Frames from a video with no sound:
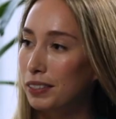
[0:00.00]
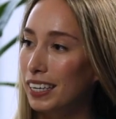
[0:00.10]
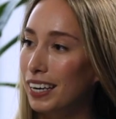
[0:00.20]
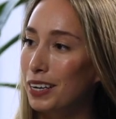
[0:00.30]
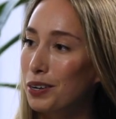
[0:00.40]
we've
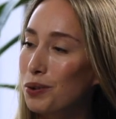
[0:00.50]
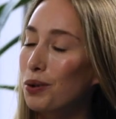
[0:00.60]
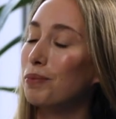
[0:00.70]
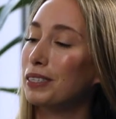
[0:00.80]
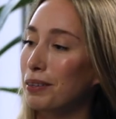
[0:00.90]
seen an
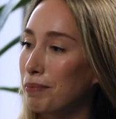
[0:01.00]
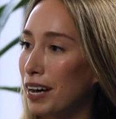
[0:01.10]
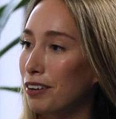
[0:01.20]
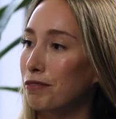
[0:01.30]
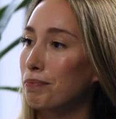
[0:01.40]
enormous
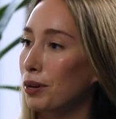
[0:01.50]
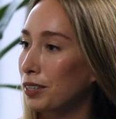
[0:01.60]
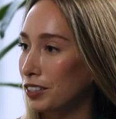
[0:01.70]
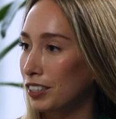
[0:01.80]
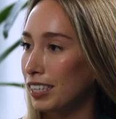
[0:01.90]
amount of
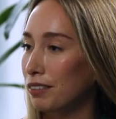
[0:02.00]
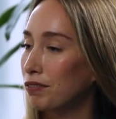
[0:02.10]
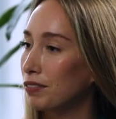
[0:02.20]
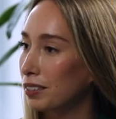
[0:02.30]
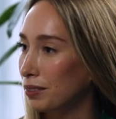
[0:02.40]
monetary and
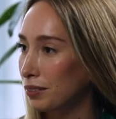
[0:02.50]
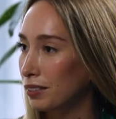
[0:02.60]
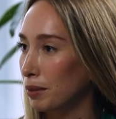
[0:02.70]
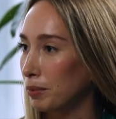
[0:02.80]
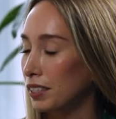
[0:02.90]
fiscal
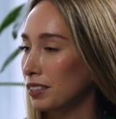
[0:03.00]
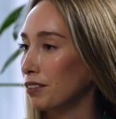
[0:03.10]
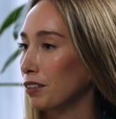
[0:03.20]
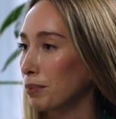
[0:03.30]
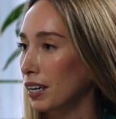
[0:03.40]
stimulus
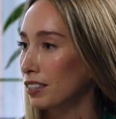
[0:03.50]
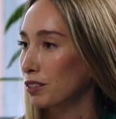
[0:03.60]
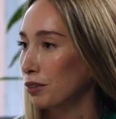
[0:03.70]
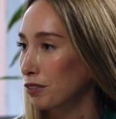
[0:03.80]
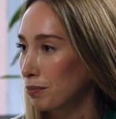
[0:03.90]
over the
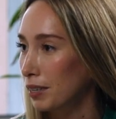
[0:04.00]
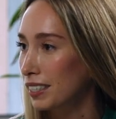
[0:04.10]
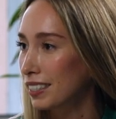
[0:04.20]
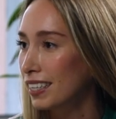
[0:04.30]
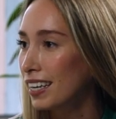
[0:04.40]
past 12
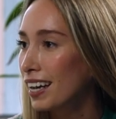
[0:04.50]
months.